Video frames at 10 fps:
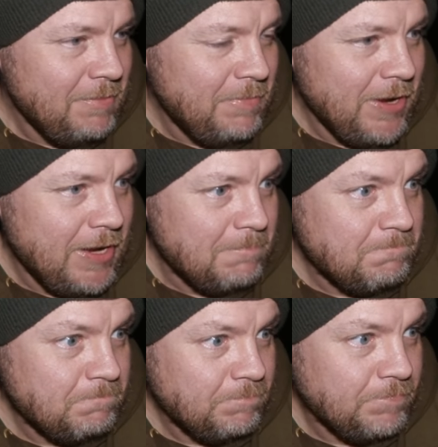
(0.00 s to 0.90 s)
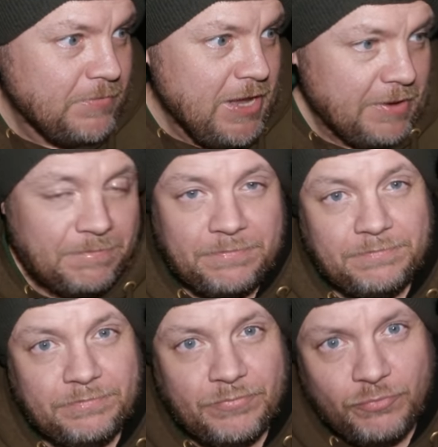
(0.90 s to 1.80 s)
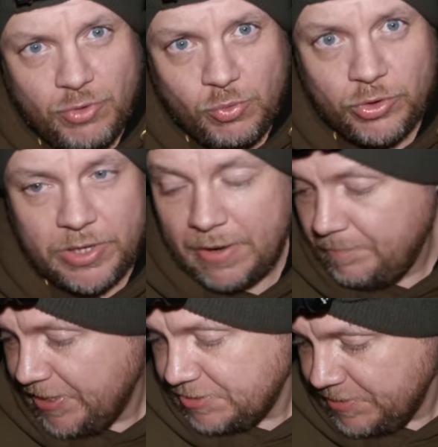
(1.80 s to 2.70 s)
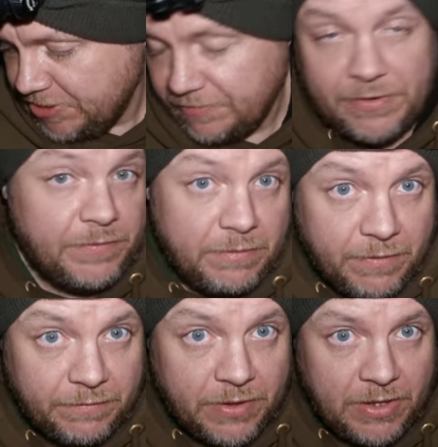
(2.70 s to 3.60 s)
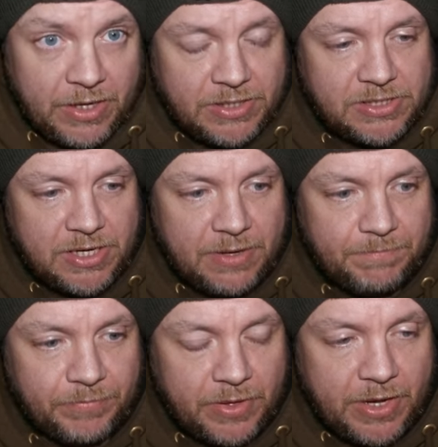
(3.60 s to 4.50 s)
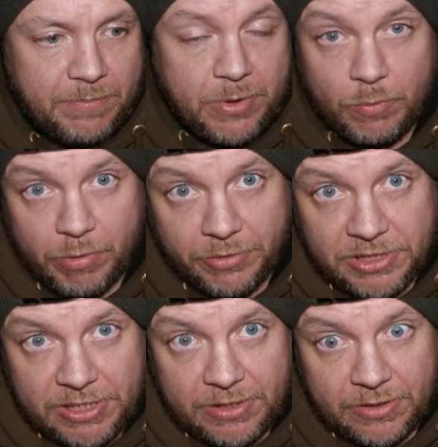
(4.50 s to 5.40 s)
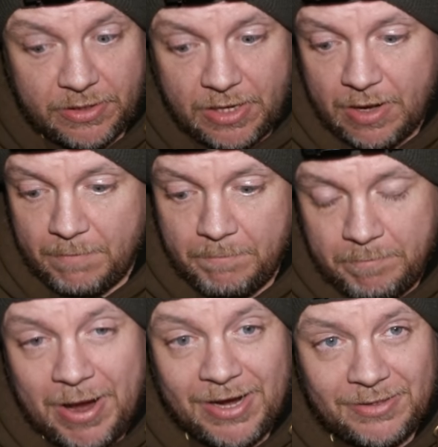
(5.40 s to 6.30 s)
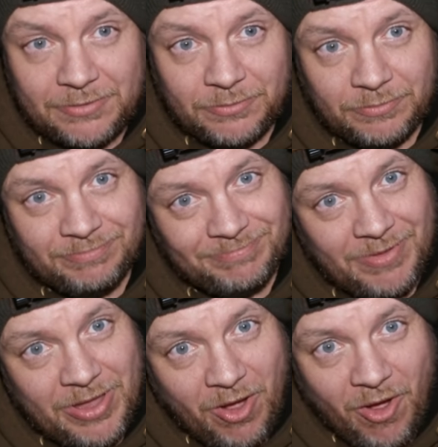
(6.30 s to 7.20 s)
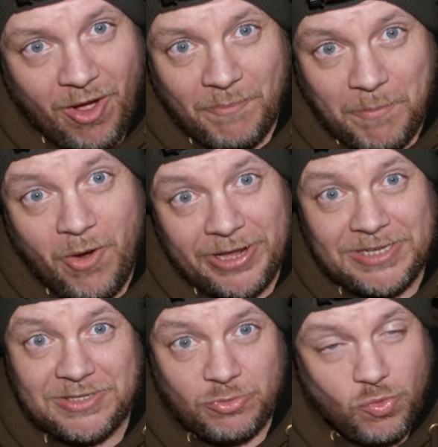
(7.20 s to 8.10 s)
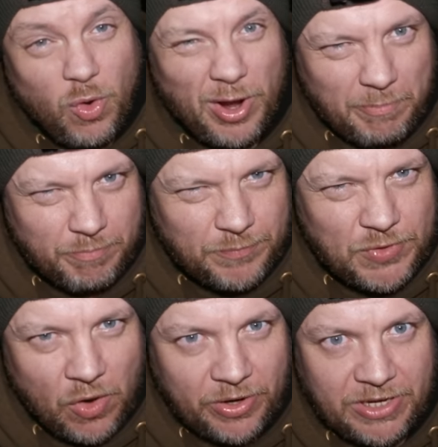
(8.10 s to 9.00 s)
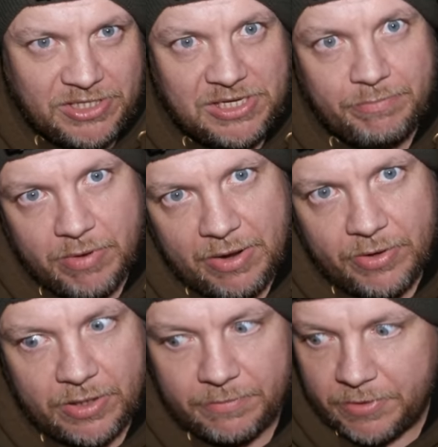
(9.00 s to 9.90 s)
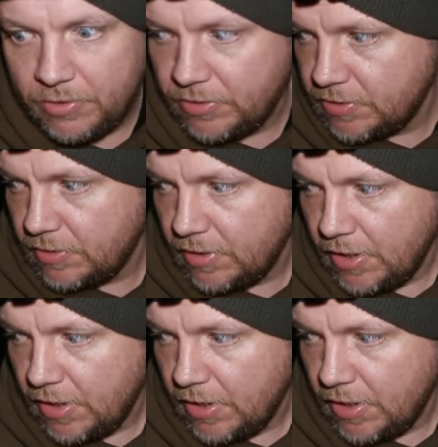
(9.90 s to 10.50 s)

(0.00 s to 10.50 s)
But yeah, real good base mix, the 50-50. It's milk protein, but mine is quite a dark yeasty brown colour because